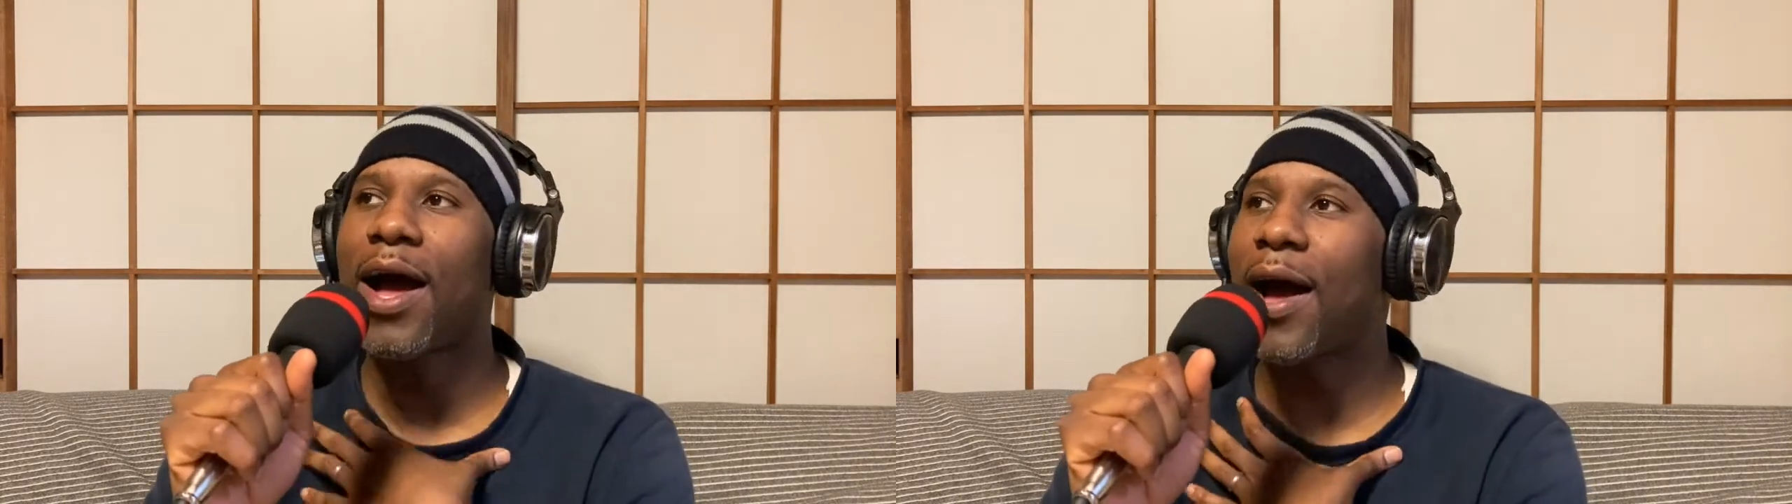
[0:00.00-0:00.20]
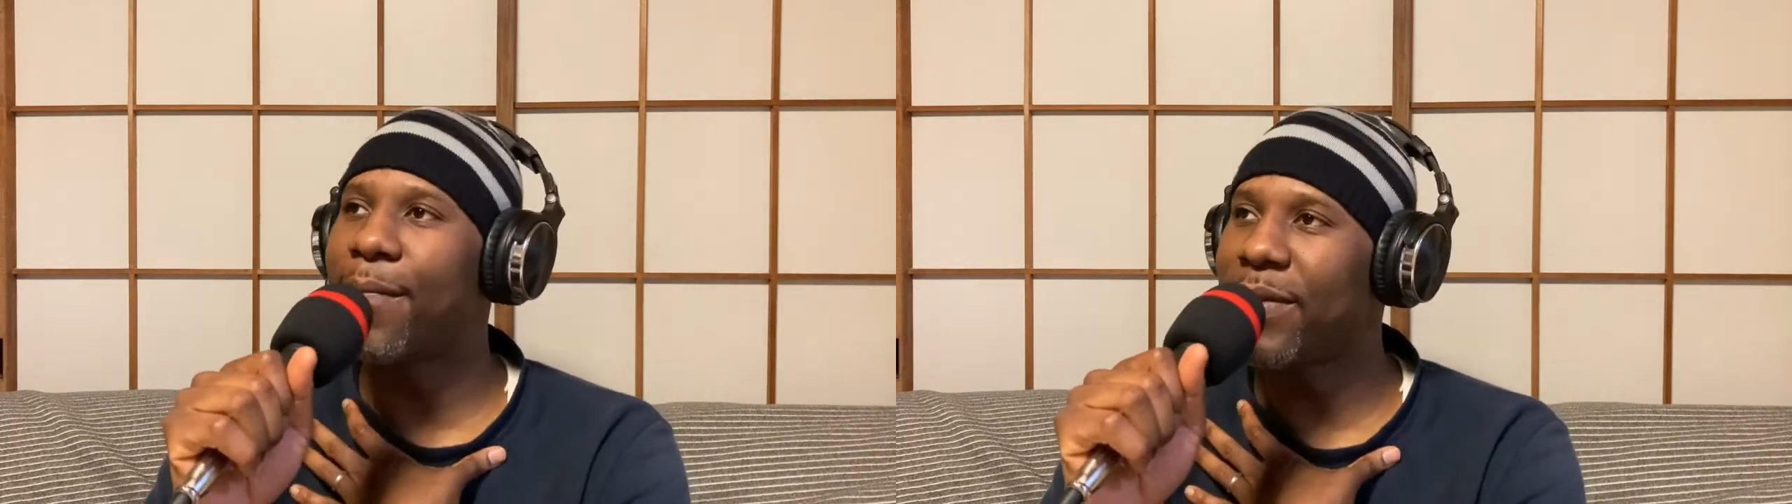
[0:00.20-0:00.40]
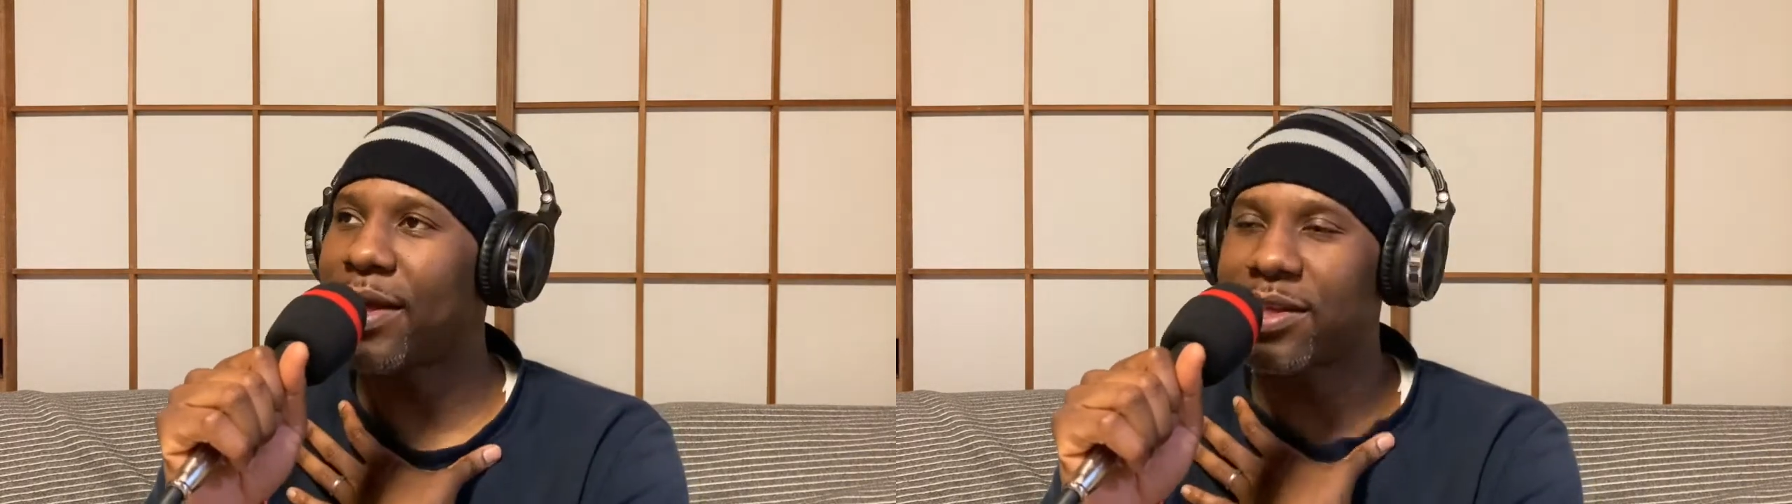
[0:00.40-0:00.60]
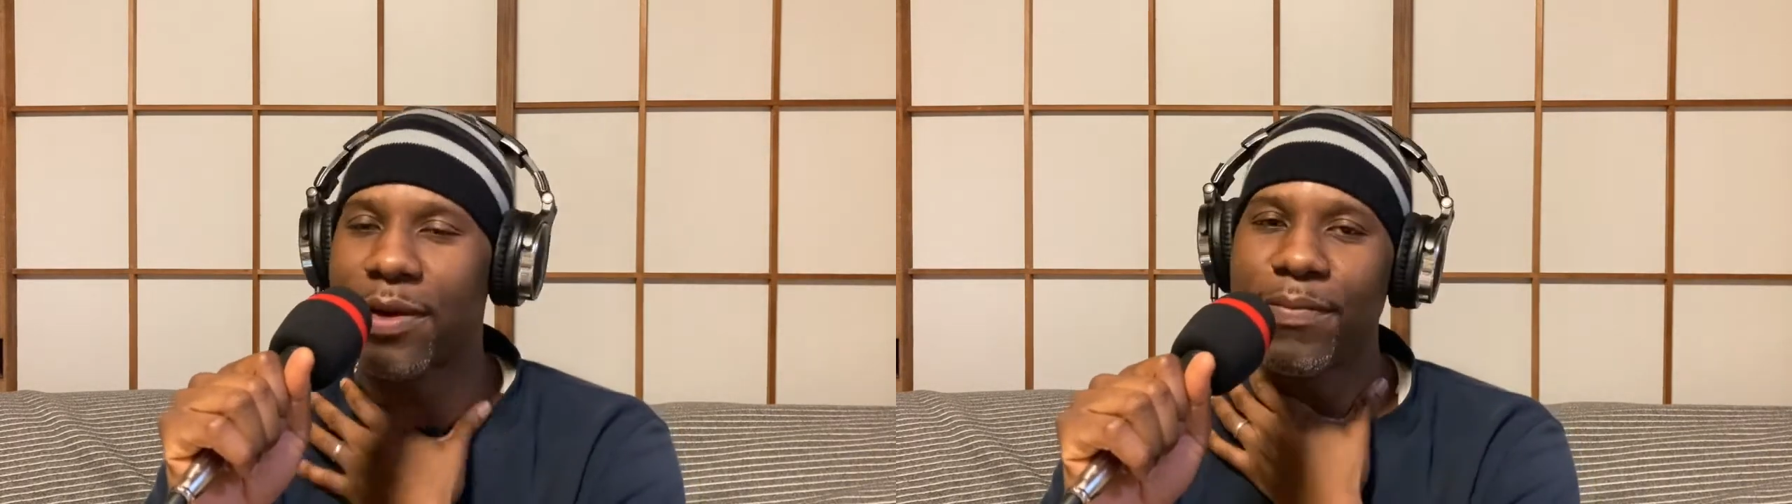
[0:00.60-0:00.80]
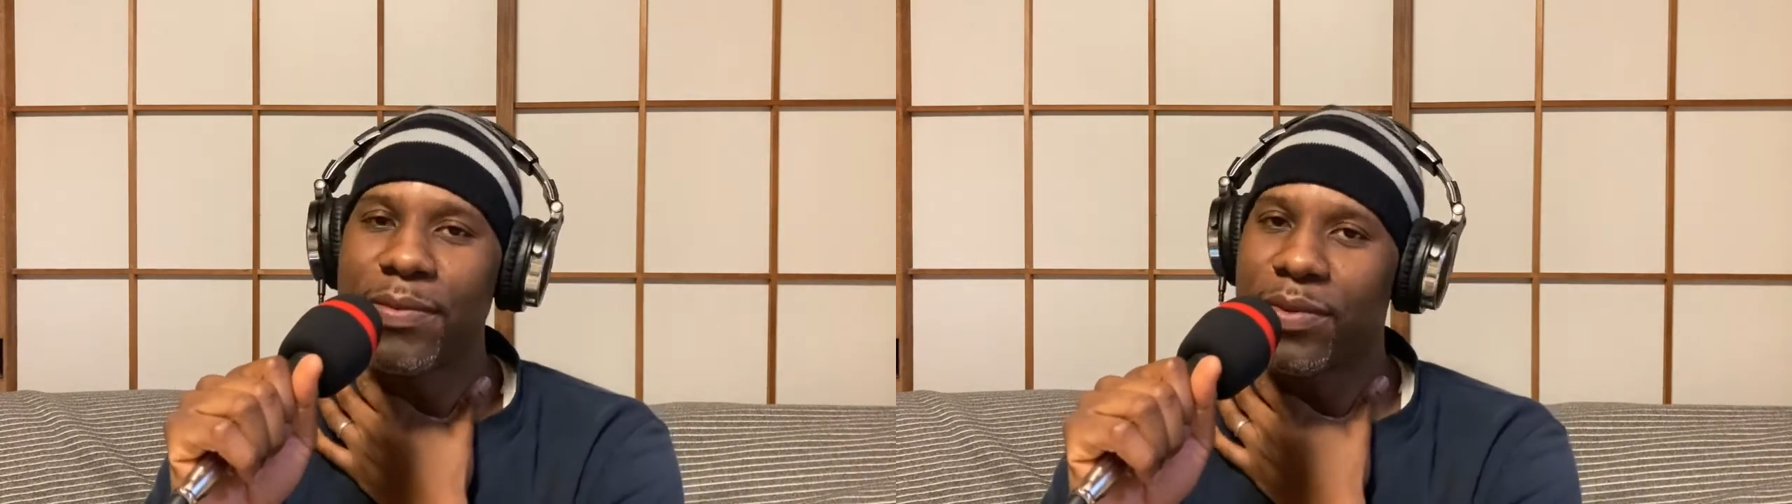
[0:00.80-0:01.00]

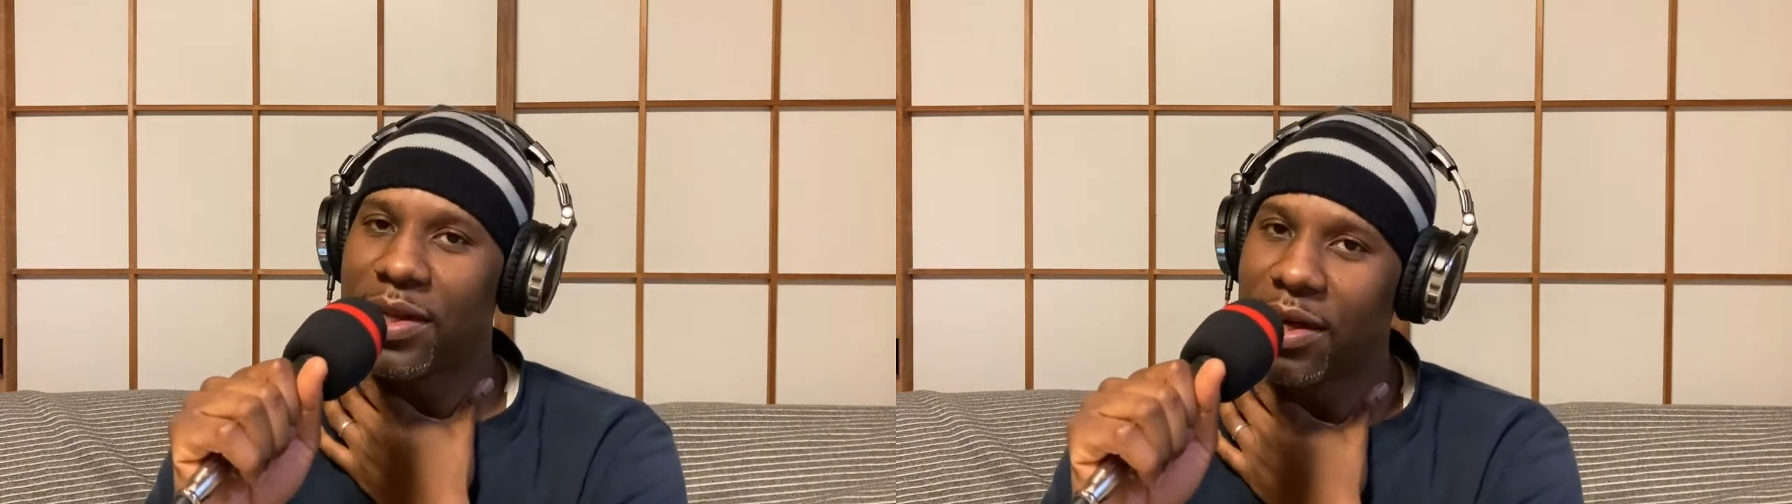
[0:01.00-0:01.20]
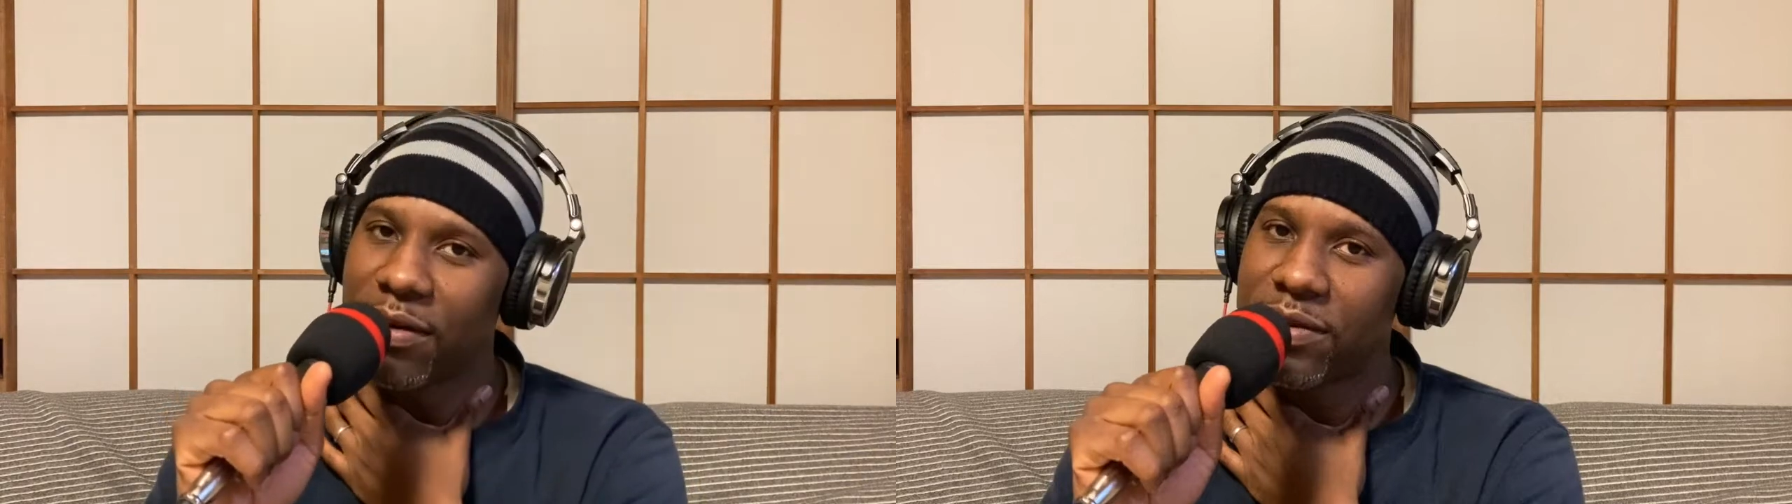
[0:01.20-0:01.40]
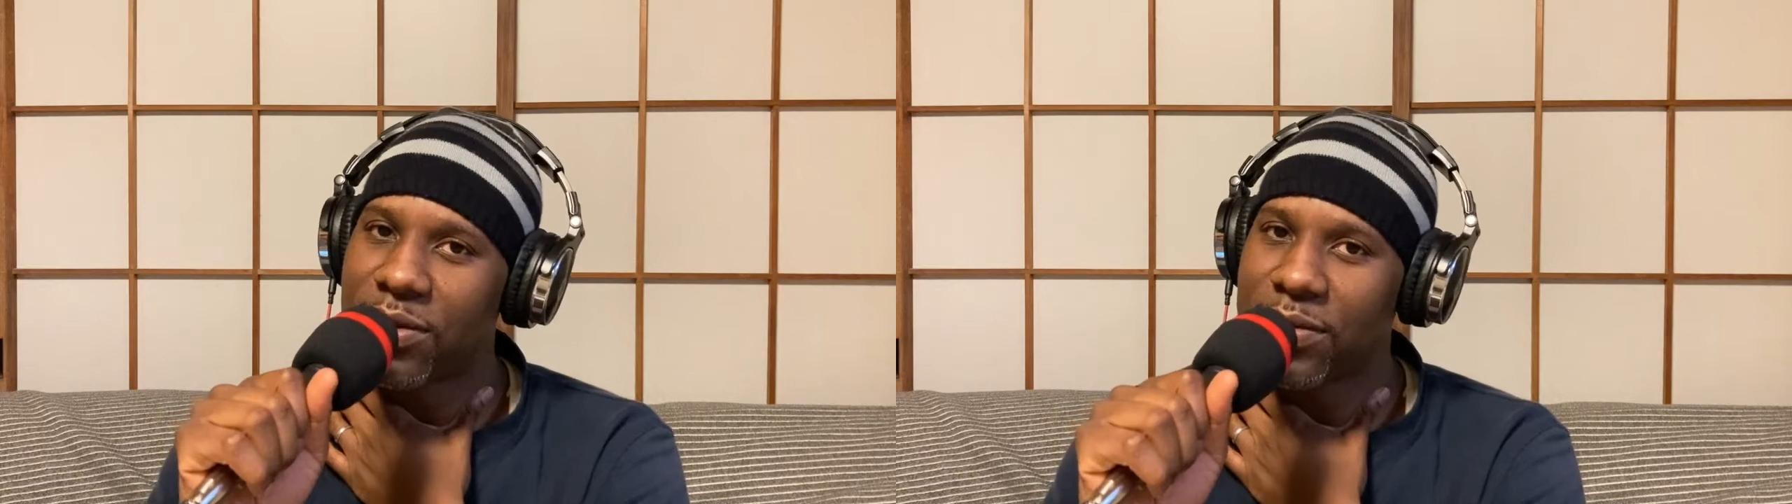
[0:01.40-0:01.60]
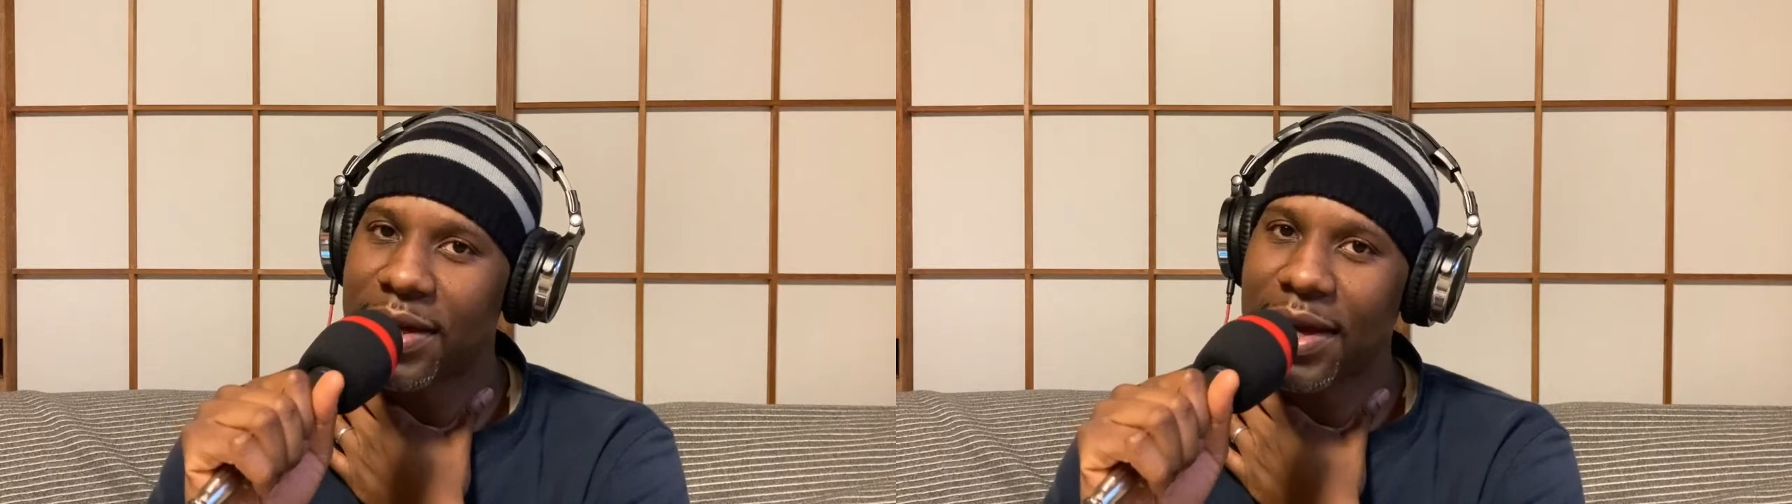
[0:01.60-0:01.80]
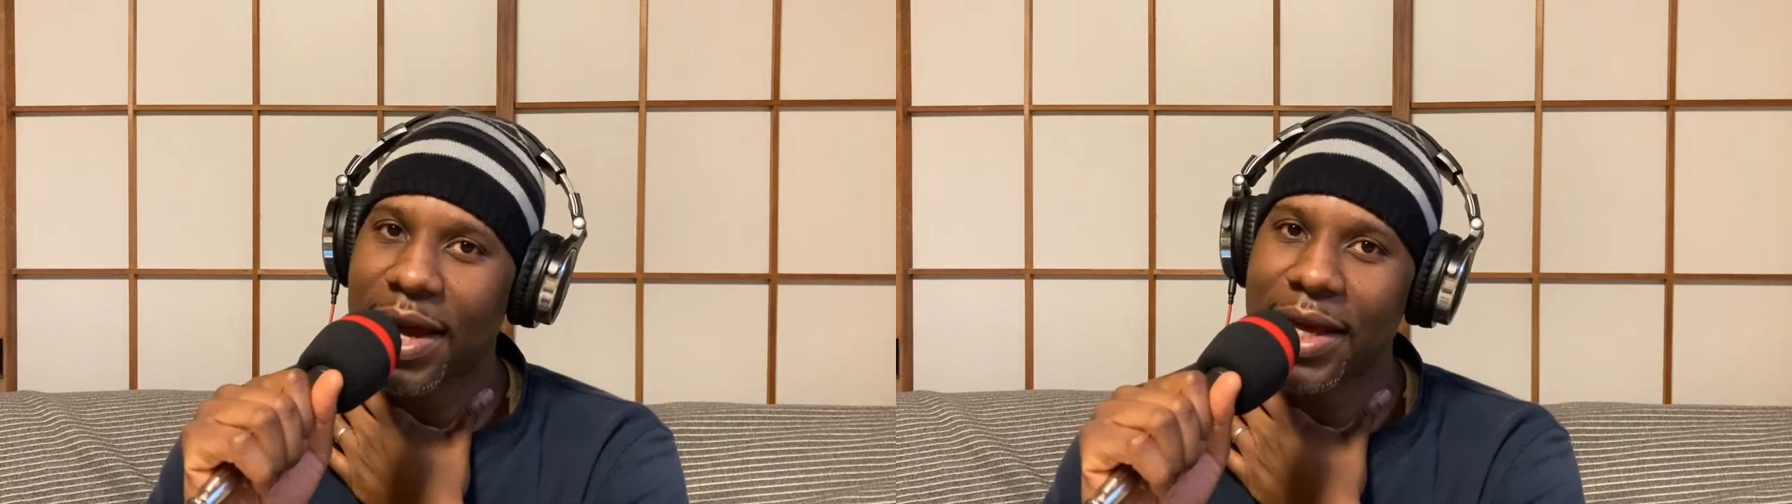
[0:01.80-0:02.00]
Some people love
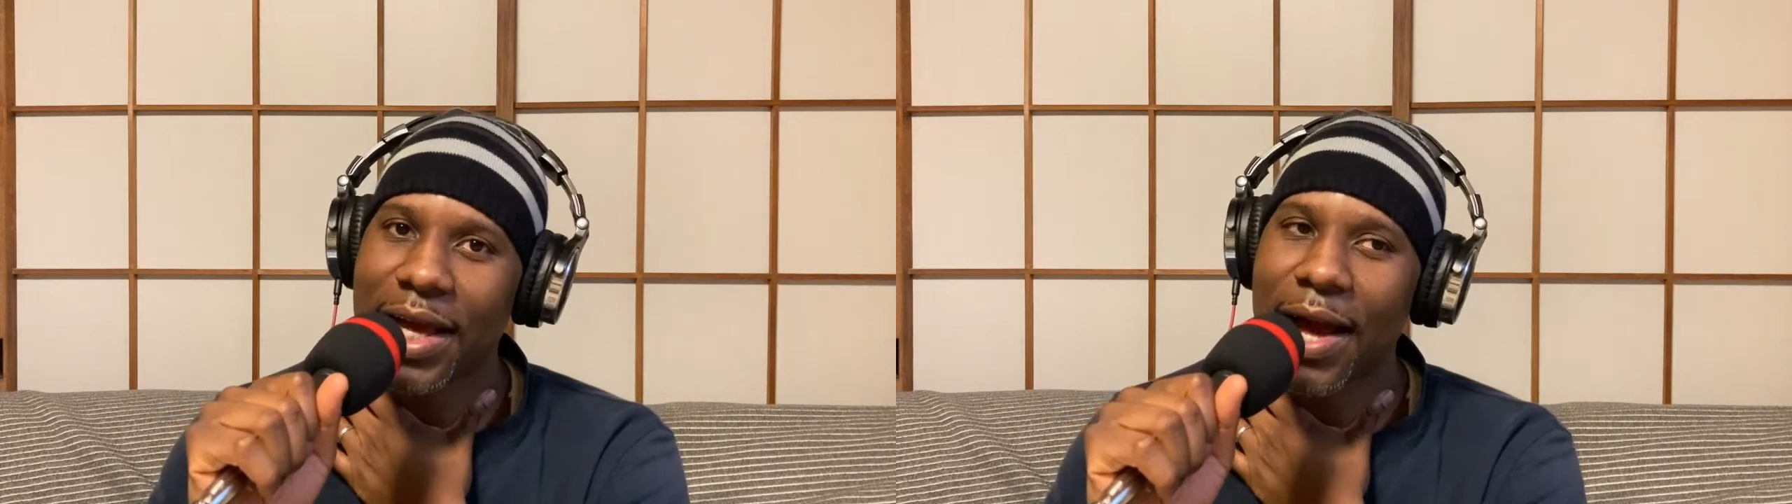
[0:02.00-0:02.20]
Shotengai.